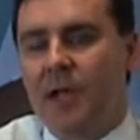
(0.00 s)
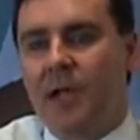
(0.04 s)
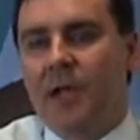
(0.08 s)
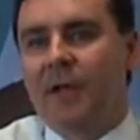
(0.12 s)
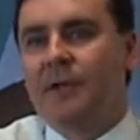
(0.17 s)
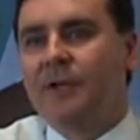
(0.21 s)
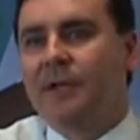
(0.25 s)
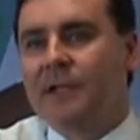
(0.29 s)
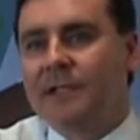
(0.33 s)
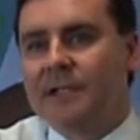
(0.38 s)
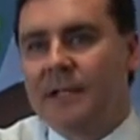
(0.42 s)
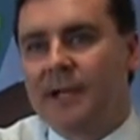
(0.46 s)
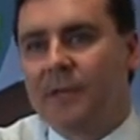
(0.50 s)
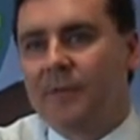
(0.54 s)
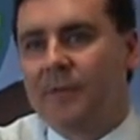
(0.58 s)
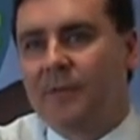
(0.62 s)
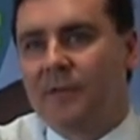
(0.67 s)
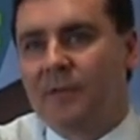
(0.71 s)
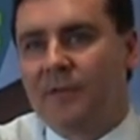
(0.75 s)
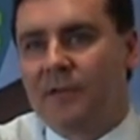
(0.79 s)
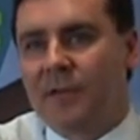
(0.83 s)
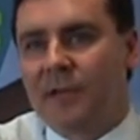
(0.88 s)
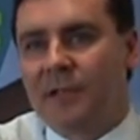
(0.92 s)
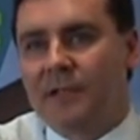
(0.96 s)
A good
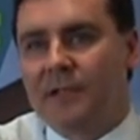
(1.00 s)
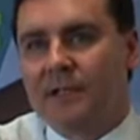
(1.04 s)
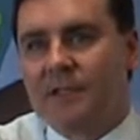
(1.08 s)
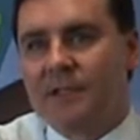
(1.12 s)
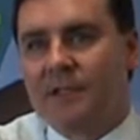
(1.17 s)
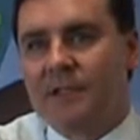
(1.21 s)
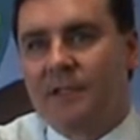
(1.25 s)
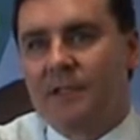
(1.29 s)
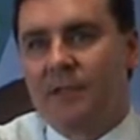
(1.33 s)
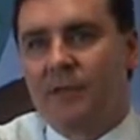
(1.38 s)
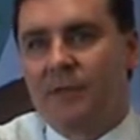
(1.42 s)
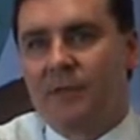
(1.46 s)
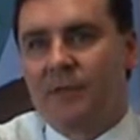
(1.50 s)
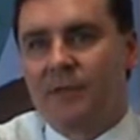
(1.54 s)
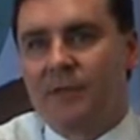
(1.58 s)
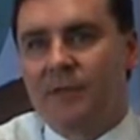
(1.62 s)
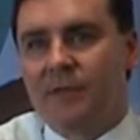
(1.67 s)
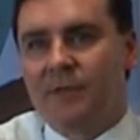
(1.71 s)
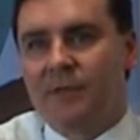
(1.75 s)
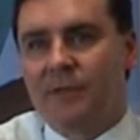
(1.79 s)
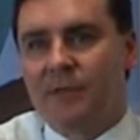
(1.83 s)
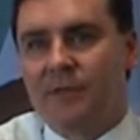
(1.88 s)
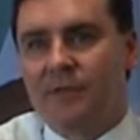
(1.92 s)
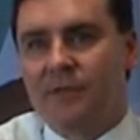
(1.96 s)
example of that is the
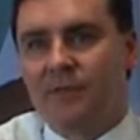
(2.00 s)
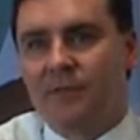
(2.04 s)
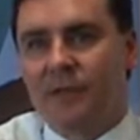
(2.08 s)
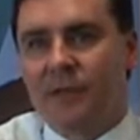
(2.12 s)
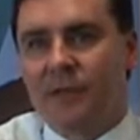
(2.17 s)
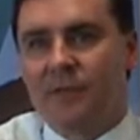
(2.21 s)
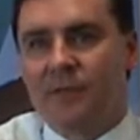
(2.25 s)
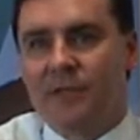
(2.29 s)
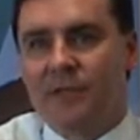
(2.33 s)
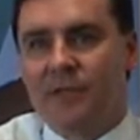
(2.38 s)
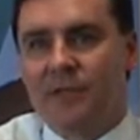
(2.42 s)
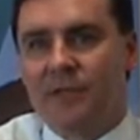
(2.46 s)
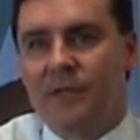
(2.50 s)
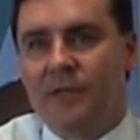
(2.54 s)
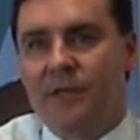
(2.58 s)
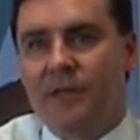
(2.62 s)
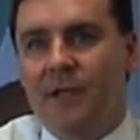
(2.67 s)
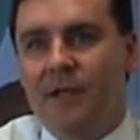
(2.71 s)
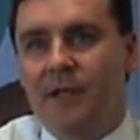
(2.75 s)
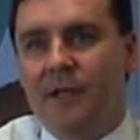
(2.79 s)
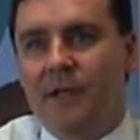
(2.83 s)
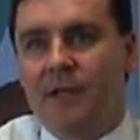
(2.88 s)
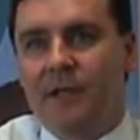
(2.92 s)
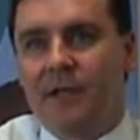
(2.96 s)
increasing frequency
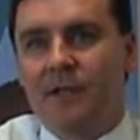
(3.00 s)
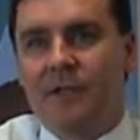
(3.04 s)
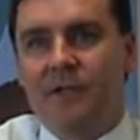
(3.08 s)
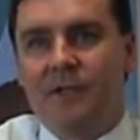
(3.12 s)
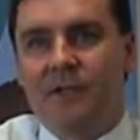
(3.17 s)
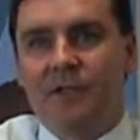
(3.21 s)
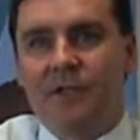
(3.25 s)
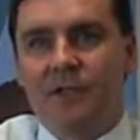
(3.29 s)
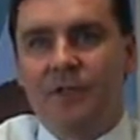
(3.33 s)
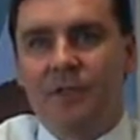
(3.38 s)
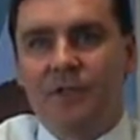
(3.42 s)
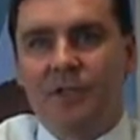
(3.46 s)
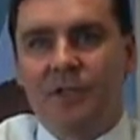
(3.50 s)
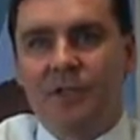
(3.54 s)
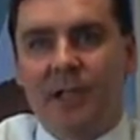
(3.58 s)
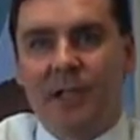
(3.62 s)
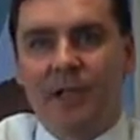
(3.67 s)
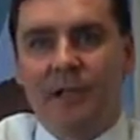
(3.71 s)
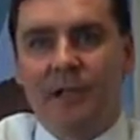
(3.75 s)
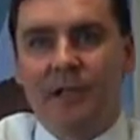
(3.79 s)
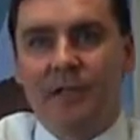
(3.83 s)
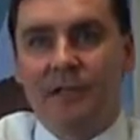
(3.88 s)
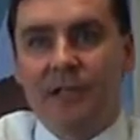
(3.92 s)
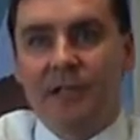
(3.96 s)
into
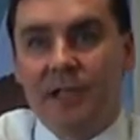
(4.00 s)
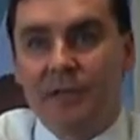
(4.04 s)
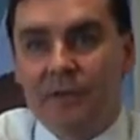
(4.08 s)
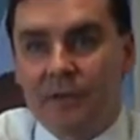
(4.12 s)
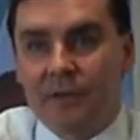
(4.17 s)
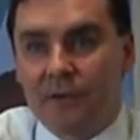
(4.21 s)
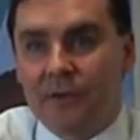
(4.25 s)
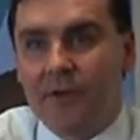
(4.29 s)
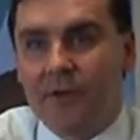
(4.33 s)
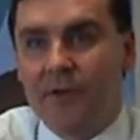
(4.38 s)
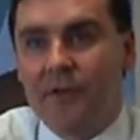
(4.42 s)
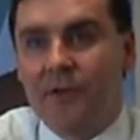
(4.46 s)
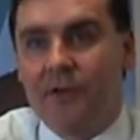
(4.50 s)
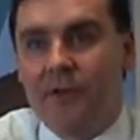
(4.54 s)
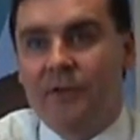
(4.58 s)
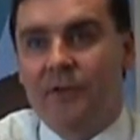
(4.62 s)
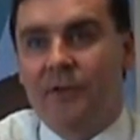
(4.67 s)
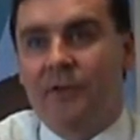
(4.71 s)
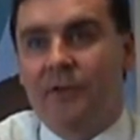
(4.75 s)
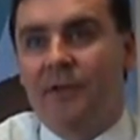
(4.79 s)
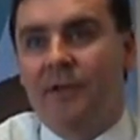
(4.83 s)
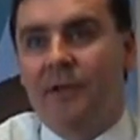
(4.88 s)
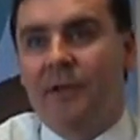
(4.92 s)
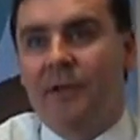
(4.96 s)
Shannon, into Heathrow,
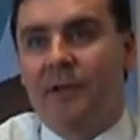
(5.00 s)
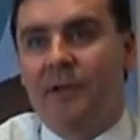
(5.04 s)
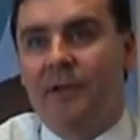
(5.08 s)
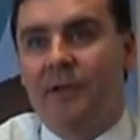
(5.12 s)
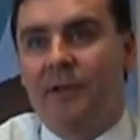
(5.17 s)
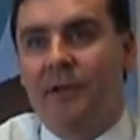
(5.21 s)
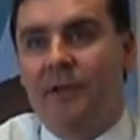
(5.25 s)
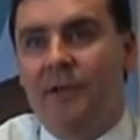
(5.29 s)
to 3.